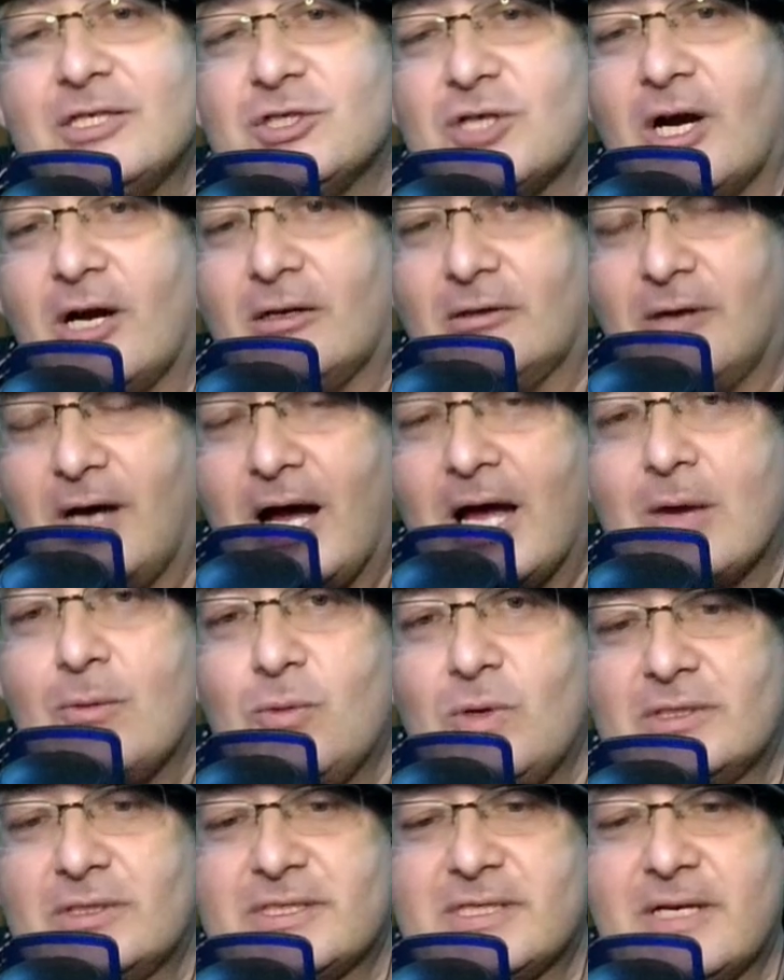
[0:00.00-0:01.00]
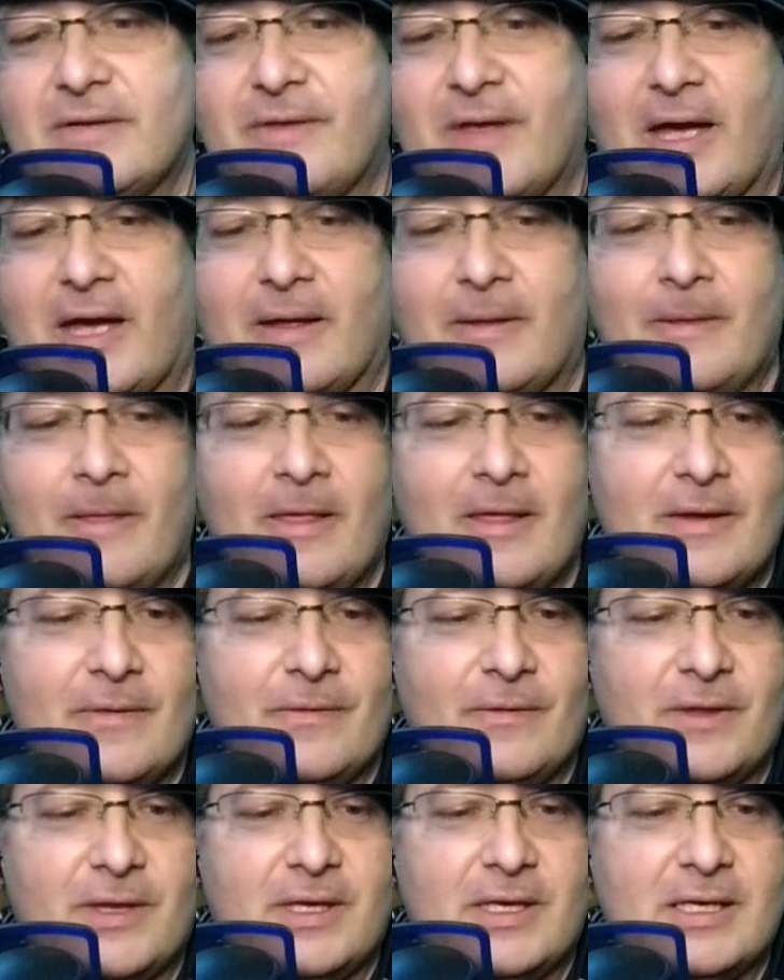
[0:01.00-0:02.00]
agile. I will say that.
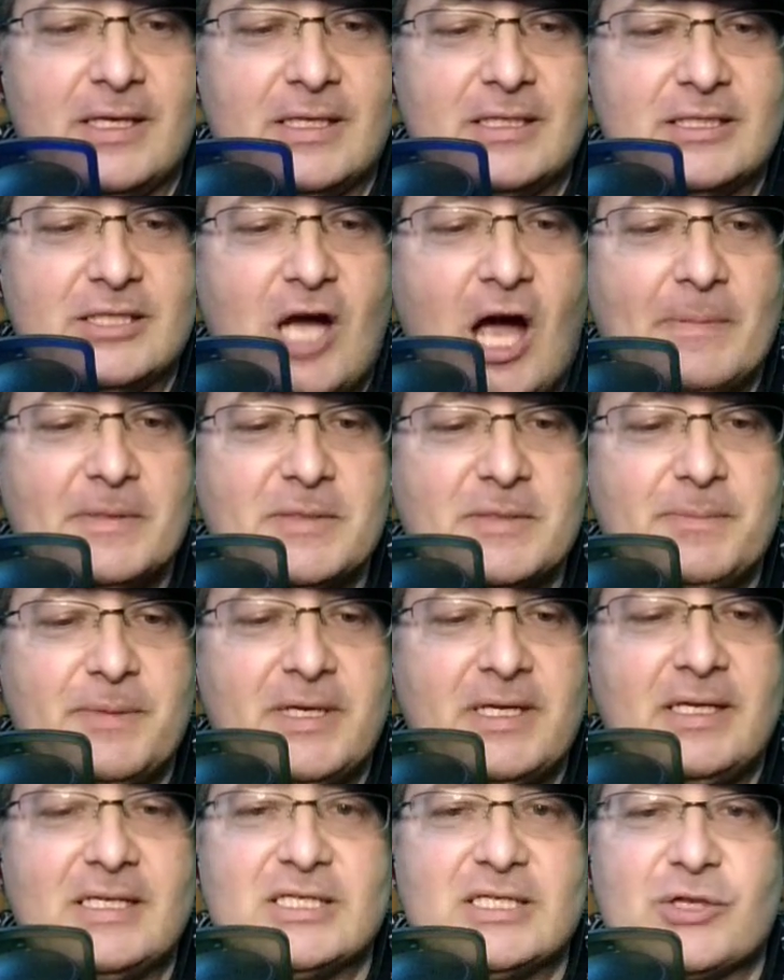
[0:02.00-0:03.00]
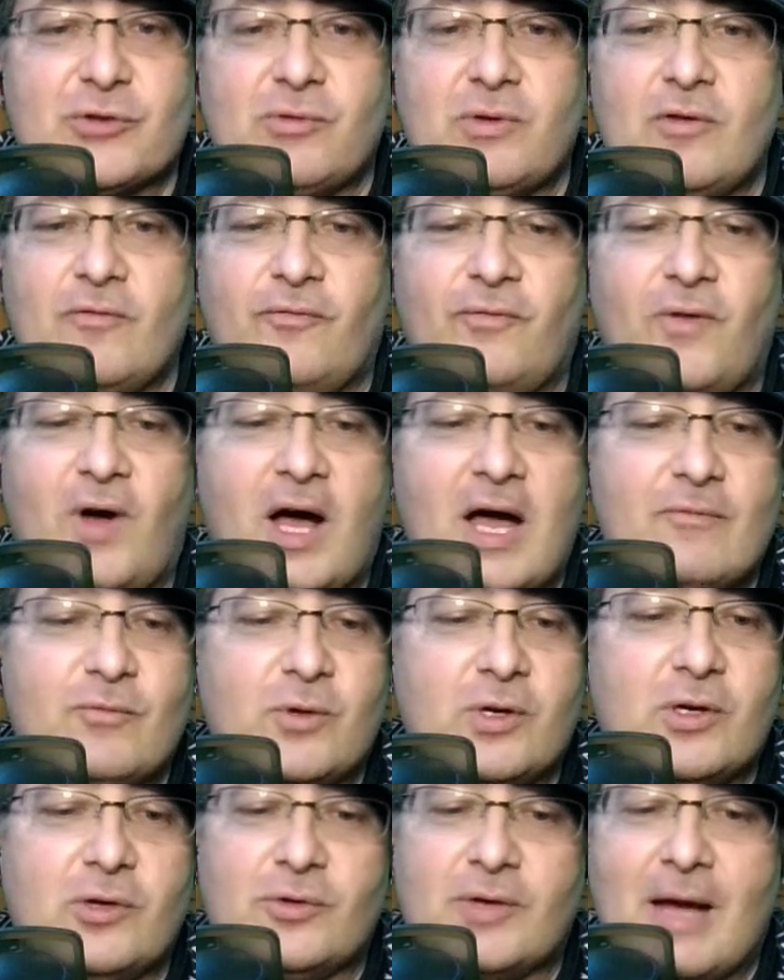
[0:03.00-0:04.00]
The top speed is
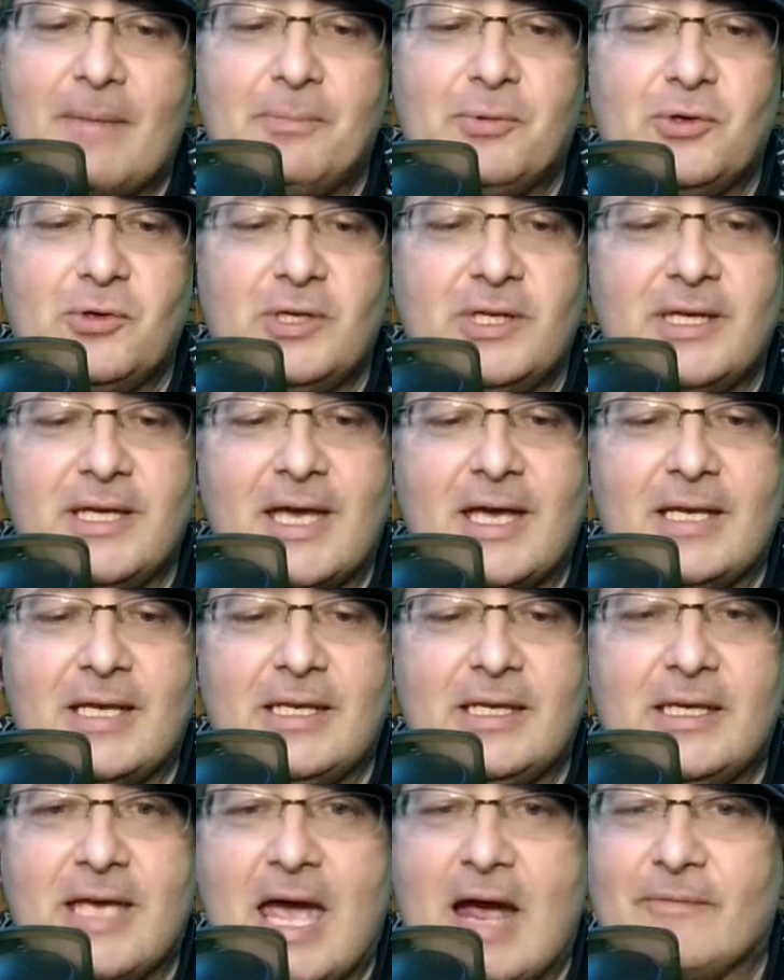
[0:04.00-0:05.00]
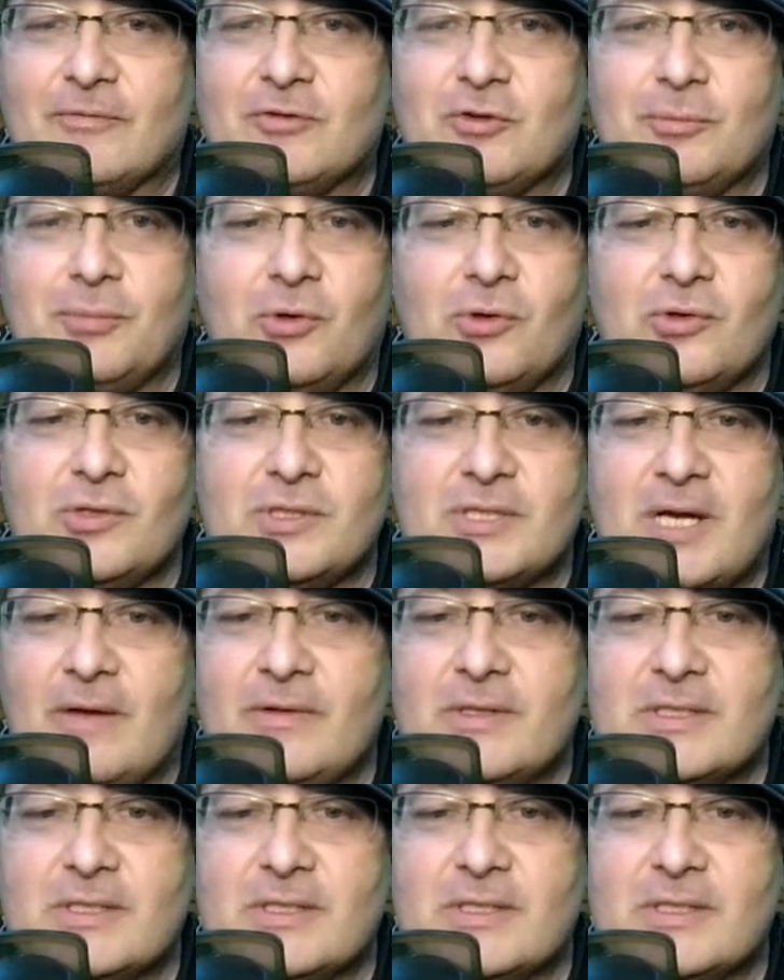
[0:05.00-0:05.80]
305. We are not putting any afterburners